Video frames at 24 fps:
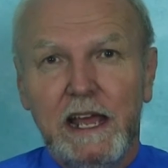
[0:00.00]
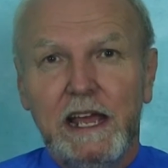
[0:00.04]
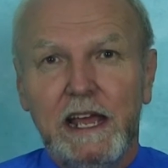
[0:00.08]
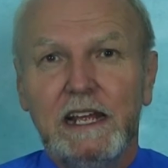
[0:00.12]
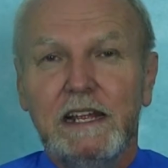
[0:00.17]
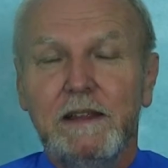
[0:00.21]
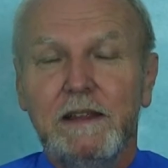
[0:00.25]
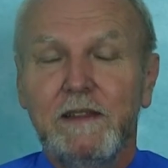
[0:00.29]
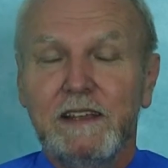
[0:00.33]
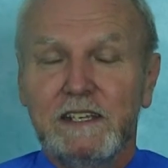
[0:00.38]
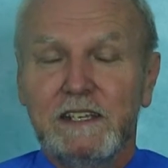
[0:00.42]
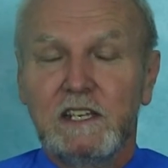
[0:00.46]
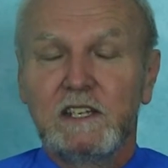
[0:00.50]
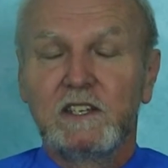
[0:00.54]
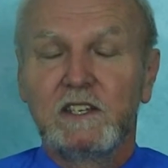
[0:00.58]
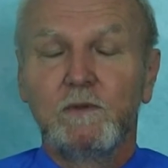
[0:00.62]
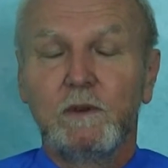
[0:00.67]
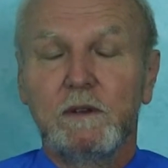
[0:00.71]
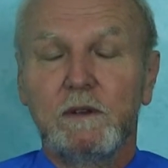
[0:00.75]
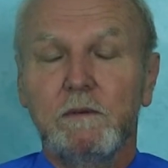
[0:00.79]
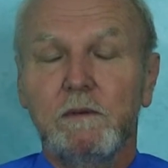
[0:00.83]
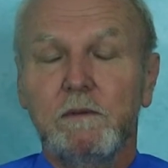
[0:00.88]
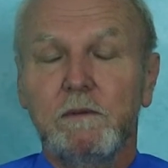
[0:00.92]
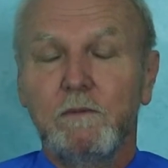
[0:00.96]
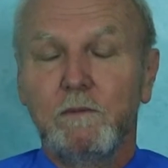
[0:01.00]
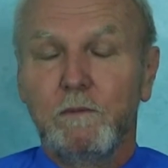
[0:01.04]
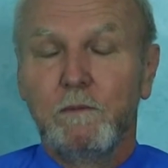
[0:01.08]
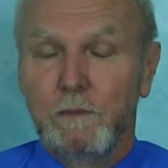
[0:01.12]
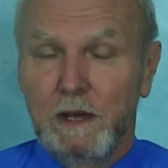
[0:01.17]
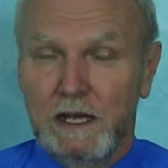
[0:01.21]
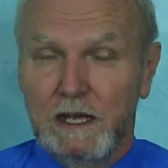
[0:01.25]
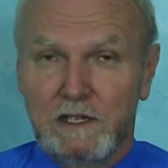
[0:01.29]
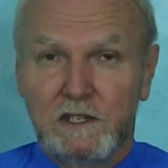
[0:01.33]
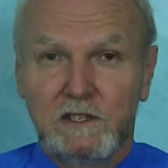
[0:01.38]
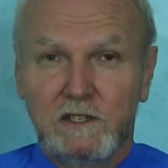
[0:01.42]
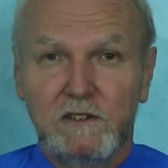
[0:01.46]
And this is what
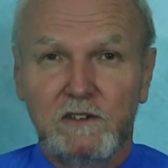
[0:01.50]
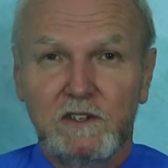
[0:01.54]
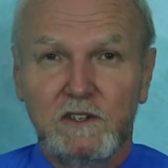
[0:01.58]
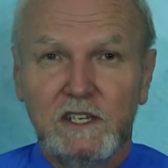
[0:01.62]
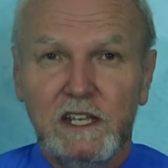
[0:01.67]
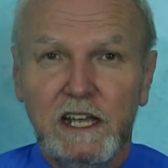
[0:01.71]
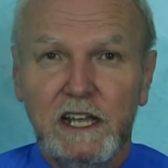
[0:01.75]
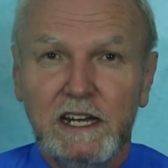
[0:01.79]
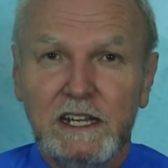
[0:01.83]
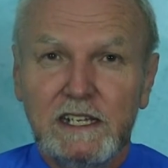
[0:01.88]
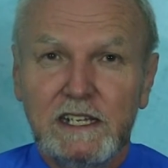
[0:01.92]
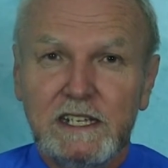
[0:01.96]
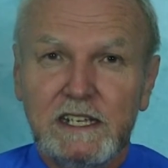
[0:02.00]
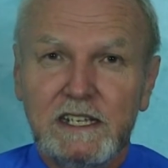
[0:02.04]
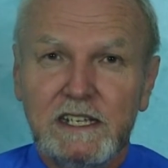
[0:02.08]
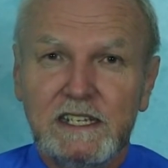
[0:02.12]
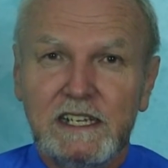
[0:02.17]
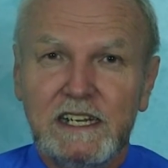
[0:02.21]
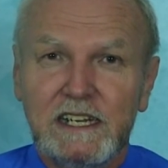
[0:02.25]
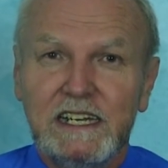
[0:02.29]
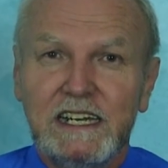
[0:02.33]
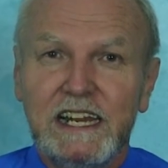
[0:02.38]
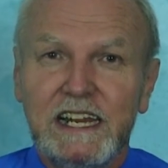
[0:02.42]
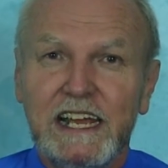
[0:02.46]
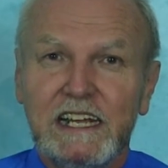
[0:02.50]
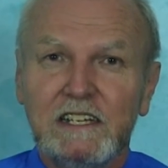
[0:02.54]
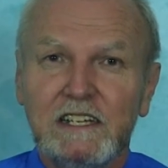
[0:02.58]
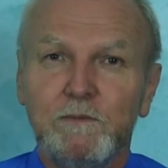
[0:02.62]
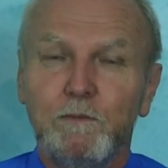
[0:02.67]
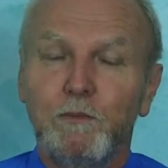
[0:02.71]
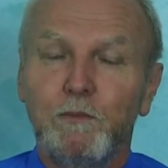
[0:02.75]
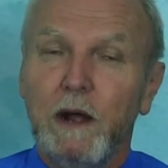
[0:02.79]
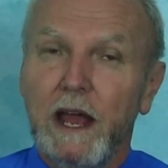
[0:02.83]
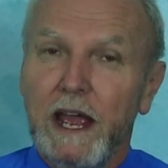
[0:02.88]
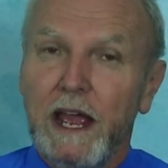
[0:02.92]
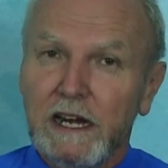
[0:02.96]
Master said. He says it takes
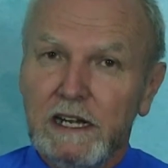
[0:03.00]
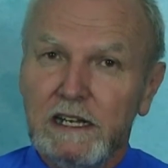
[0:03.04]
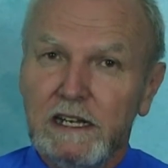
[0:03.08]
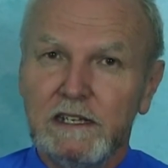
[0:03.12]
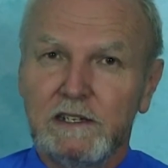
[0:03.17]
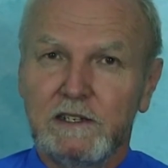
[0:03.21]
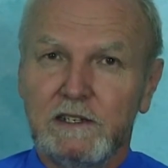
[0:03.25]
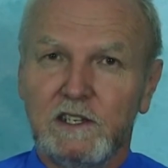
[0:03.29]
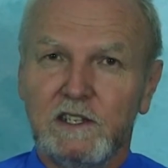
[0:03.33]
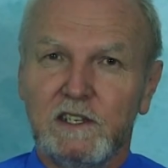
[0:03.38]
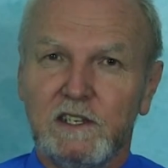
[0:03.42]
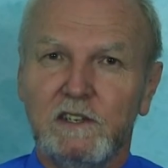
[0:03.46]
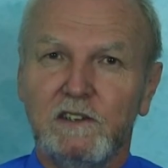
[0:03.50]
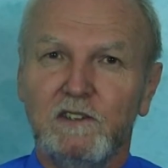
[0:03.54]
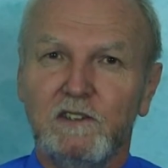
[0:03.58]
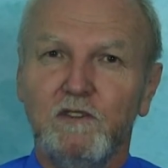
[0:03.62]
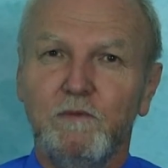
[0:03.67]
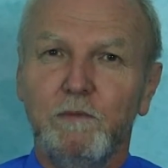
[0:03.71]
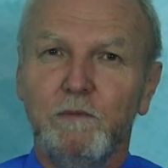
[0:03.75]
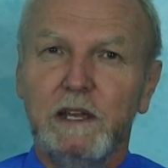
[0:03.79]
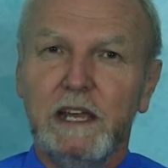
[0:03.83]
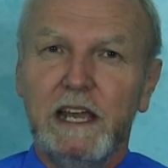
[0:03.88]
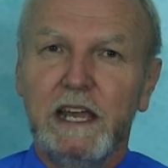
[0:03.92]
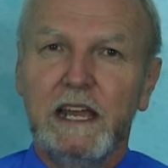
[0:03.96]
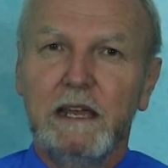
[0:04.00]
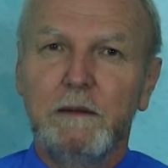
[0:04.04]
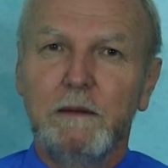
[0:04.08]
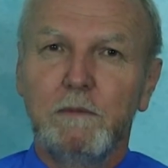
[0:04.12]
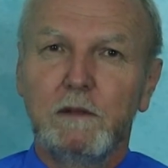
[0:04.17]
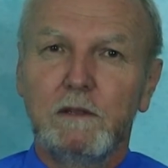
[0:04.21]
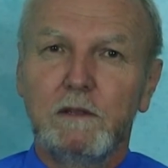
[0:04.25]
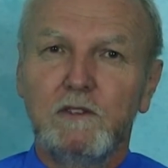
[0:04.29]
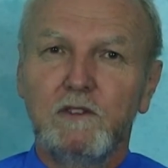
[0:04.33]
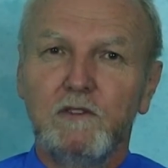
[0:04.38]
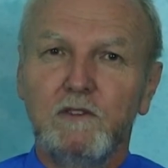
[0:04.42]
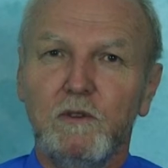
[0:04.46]
practice to be
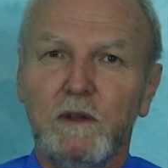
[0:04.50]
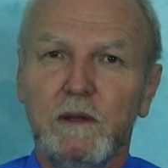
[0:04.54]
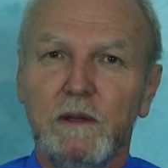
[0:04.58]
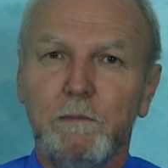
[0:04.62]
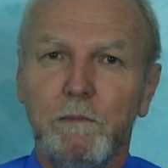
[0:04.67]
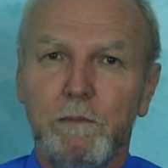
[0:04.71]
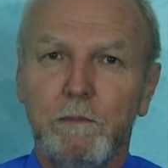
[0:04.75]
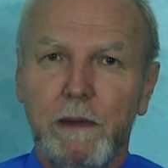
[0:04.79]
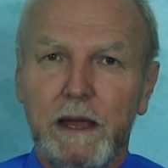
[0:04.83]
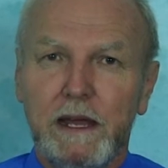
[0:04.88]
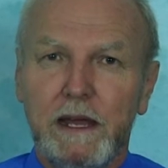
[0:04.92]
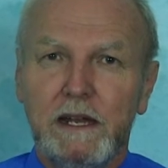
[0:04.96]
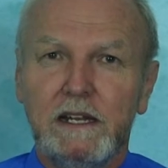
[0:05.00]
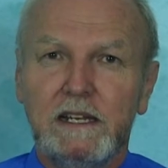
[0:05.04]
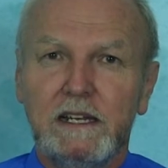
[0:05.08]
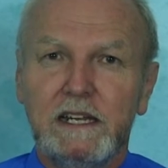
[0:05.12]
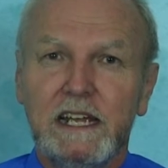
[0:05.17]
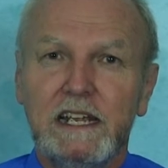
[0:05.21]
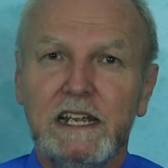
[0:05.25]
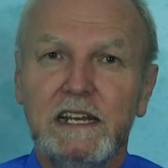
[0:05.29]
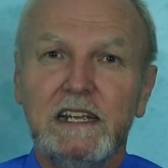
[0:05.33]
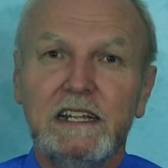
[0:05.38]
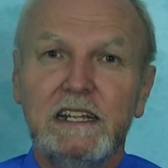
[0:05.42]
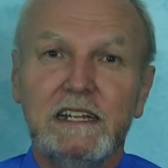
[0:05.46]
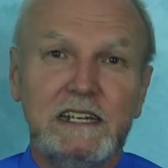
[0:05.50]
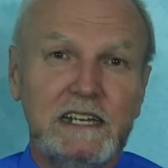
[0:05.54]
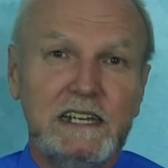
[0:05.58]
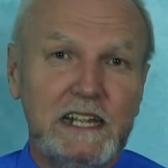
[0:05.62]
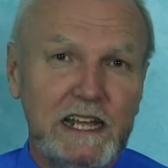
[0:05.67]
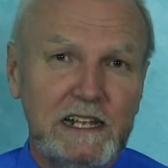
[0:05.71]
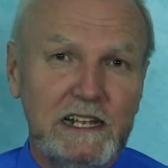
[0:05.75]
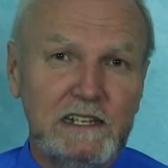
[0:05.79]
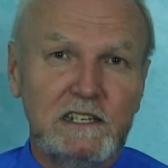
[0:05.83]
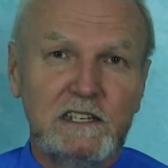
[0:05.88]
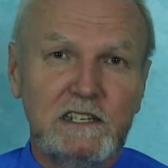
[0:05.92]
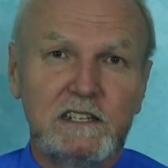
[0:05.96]
able to meditate
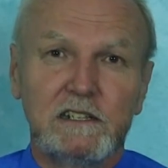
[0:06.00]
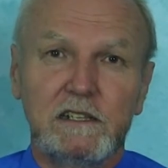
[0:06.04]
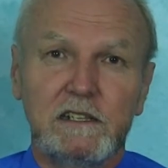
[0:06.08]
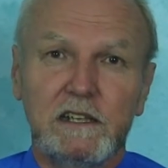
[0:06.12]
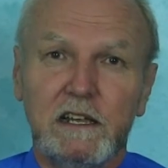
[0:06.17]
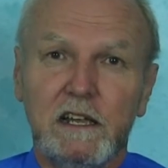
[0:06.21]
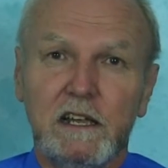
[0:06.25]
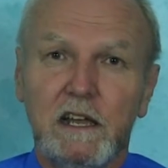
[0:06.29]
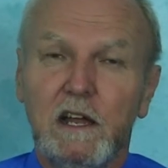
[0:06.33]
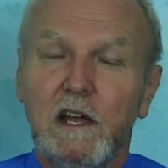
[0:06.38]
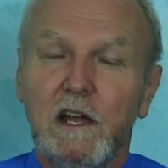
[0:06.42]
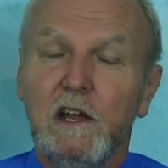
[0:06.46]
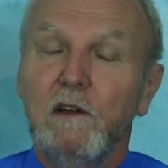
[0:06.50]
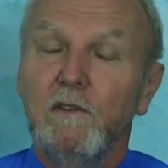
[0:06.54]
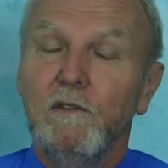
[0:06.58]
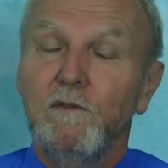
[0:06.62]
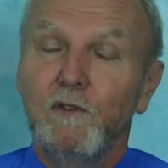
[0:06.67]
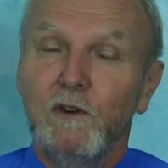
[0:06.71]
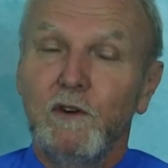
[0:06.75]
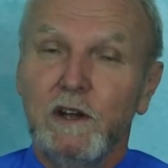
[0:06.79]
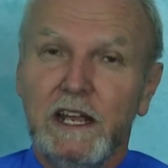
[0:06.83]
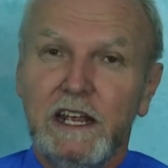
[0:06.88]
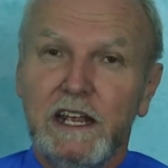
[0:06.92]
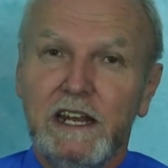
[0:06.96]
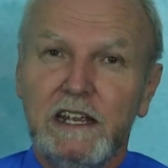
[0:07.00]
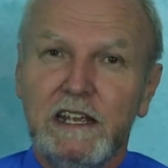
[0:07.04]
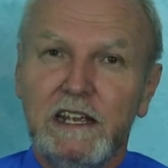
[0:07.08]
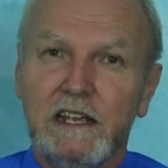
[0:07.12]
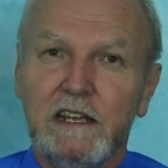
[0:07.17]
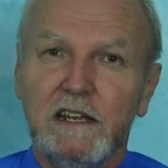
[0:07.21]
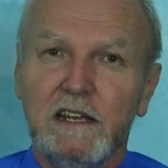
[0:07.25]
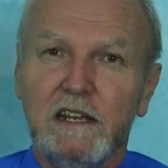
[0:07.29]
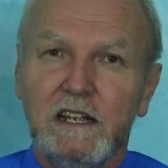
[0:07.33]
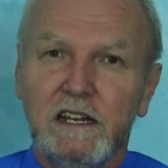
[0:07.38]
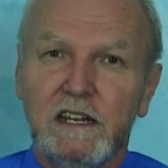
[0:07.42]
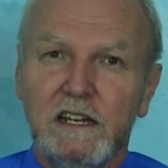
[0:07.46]
intensely for
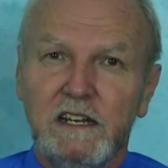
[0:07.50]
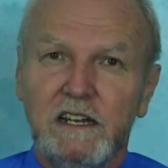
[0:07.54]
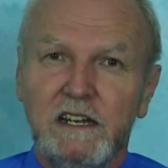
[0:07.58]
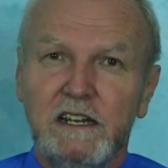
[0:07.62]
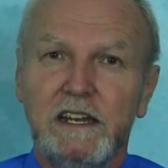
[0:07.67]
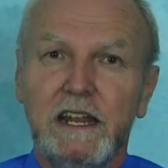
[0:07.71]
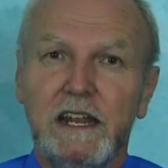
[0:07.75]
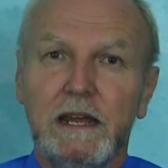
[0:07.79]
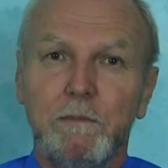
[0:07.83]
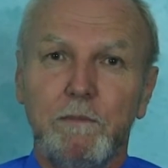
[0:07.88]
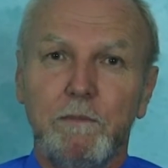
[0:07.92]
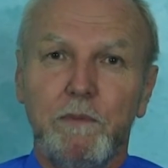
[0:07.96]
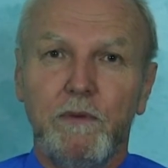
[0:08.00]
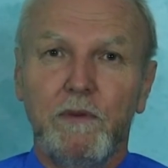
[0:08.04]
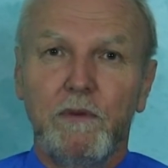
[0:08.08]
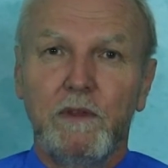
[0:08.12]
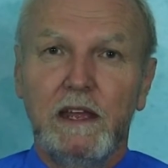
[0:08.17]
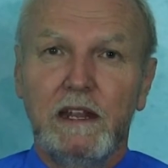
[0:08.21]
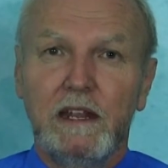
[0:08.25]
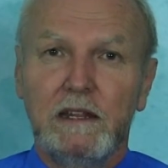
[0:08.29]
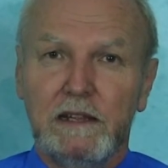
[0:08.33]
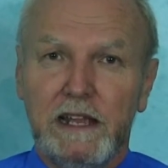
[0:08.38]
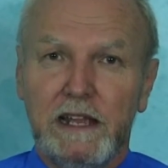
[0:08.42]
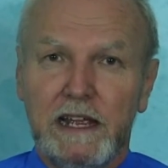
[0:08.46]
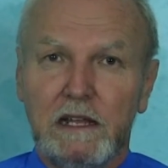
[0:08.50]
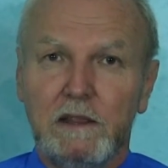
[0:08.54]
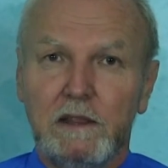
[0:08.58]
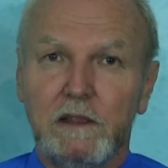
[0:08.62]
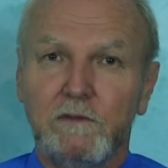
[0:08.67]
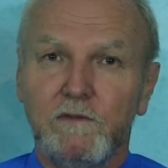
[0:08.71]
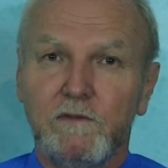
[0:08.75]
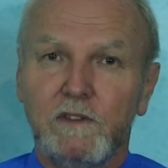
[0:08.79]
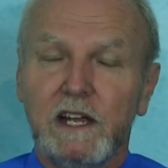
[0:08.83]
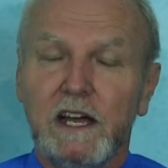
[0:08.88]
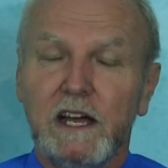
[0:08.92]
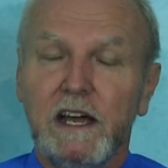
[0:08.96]
any depth and length
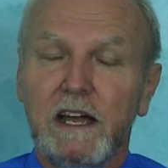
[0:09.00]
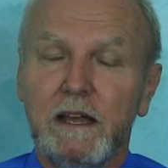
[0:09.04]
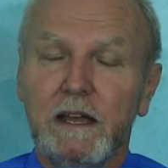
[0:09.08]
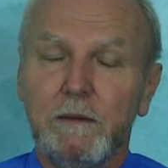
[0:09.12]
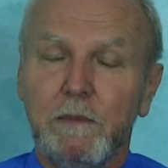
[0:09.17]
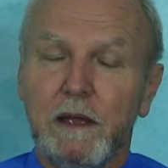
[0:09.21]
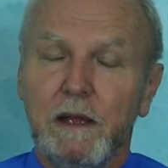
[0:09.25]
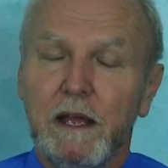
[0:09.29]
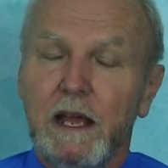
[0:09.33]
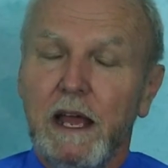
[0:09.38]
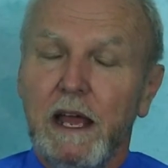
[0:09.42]
of time.